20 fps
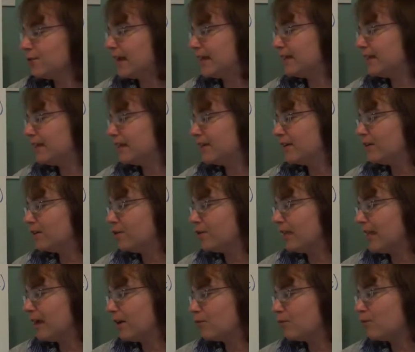right there. You
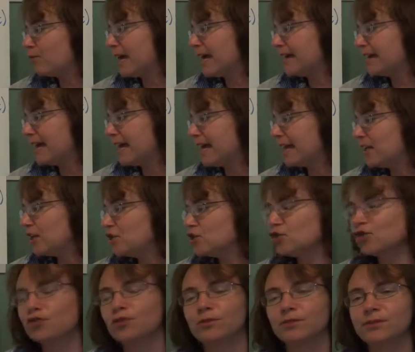can't write that in
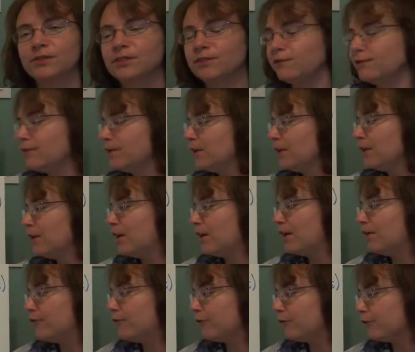terms of
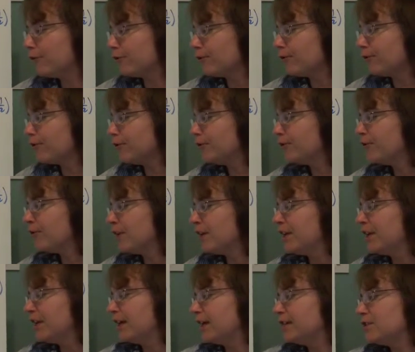thirds.
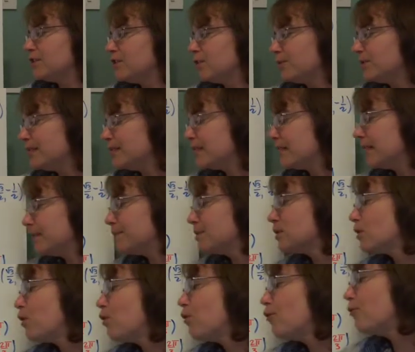And so it
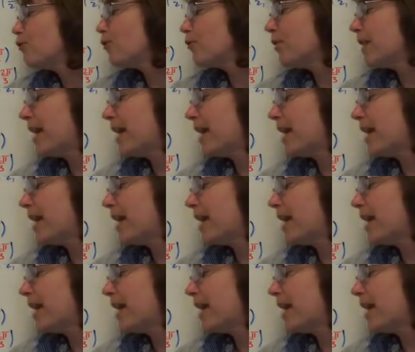skips over